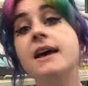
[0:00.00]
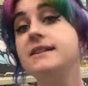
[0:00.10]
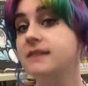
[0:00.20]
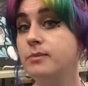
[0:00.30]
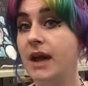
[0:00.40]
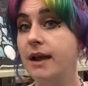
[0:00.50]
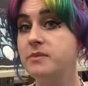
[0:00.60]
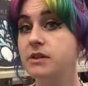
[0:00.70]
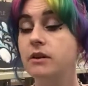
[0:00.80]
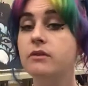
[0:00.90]
Sometimes
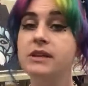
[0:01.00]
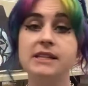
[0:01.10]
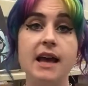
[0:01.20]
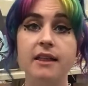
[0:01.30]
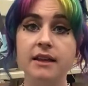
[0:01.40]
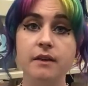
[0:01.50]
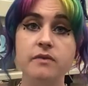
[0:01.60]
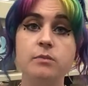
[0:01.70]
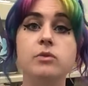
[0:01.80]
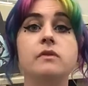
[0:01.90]
they're a retelling of
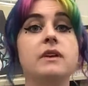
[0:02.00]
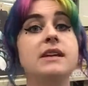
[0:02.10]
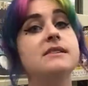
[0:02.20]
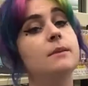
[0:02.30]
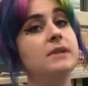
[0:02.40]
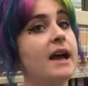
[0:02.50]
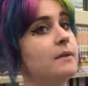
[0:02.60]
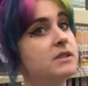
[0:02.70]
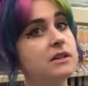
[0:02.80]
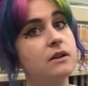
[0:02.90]
the movie,
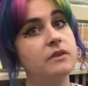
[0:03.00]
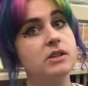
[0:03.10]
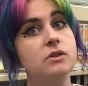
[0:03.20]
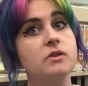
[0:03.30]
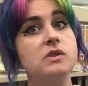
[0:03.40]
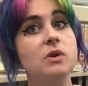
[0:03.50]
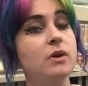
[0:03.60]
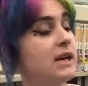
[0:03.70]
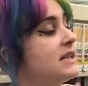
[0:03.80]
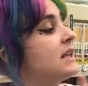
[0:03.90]
sometimes they're original
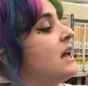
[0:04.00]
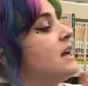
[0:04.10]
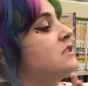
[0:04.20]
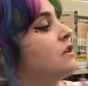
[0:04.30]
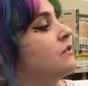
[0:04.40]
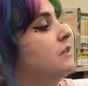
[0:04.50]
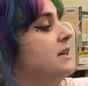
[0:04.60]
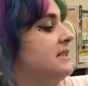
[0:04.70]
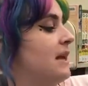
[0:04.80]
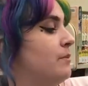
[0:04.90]
stories. So for
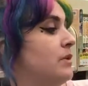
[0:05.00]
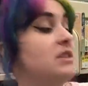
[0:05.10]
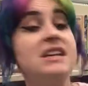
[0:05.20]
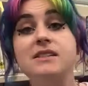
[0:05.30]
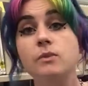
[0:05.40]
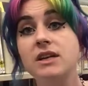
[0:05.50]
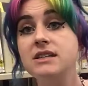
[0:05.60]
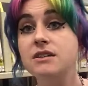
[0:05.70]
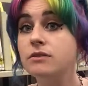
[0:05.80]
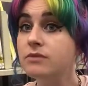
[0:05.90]
example, this one
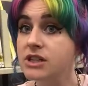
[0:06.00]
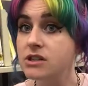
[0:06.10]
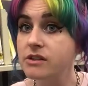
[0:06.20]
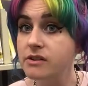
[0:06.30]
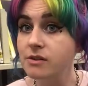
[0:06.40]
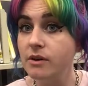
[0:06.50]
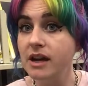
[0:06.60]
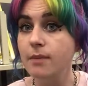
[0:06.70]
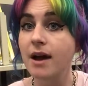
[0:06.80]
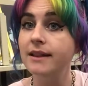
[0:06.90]
is an original
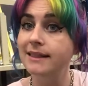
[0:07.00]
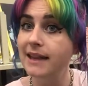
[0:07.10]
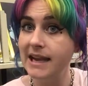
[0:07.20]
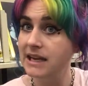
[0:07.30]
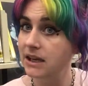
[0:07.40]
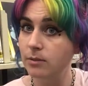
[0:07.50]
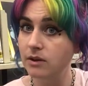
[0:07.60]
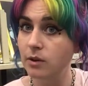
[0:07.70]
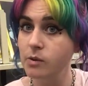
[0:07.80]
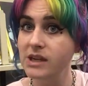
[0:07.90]
story about Lightning
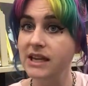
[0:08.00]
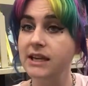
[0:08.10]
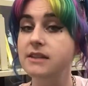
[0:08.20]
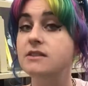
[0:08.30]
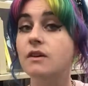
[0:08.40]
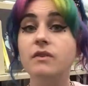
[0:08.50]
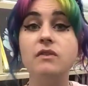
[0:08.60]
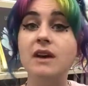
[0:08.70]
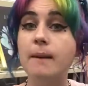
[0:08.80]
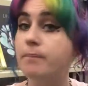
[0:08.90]
McQueen. So if
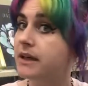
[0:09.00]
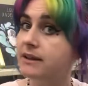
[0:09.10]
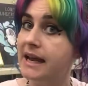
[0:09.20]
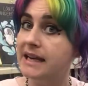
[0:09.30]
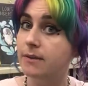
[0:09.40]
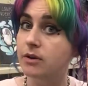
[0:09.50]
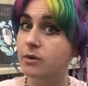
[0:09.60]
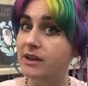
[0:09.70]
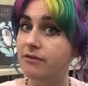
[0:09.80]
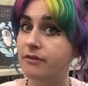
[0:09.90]
you've got a big Lightning
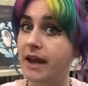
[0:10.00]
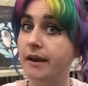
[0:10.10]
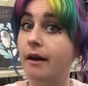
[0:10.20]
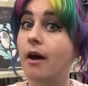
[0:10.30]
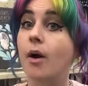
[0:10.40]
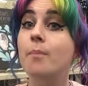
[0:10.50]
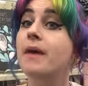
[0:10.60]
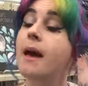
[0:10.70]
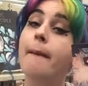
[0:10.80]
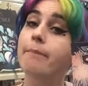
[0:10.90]
McQueen fan at home,
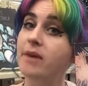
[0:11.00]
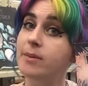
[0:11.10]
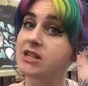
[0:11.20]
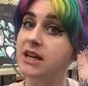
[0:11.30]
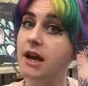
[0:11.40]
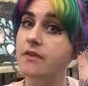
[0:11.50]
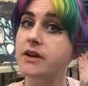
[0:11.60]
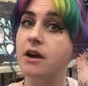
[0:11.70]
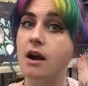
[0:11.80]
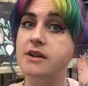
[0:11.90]
maybe check out
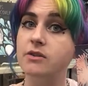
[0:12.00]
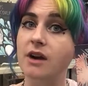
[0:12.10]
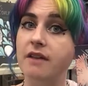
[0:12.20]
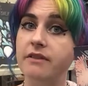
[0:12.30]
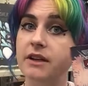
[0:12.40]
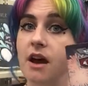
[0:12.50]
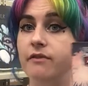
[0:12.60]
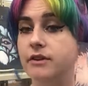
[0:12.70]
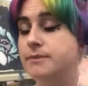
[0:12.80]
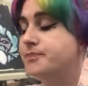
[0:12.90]
the Cars graphic
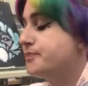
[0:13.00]
novel.